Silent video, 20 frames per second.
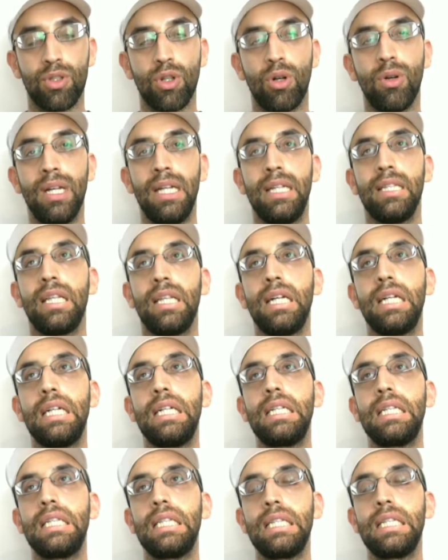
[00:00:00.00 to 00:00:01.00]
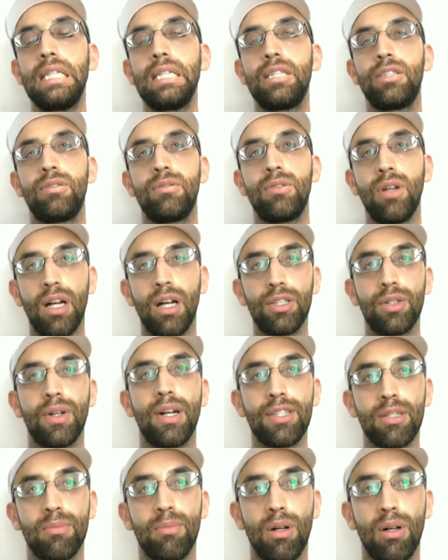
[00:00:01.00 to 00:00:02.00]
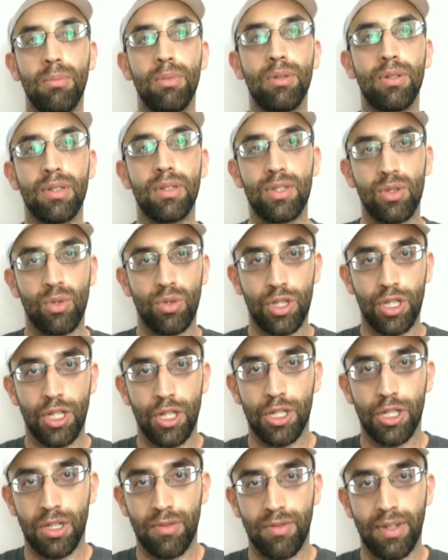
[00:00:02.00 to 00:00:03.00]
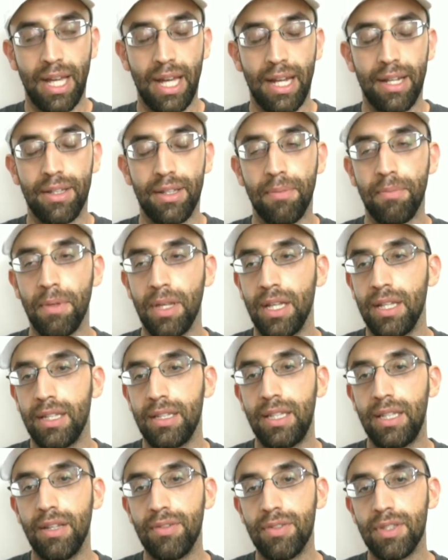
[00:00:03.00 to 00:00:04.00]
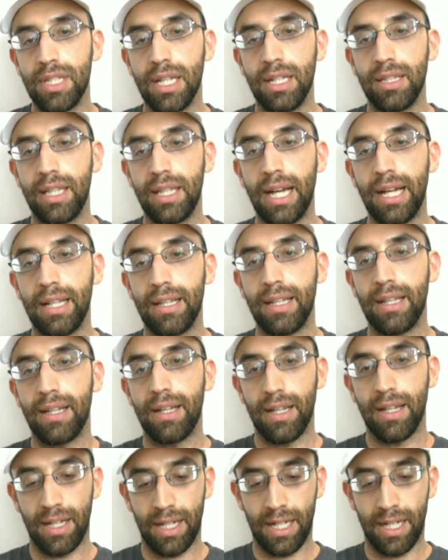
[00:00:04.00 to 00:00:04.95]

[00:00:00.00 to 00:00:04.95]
So the Tile, Tiles and Marble Association of Canada, they've said that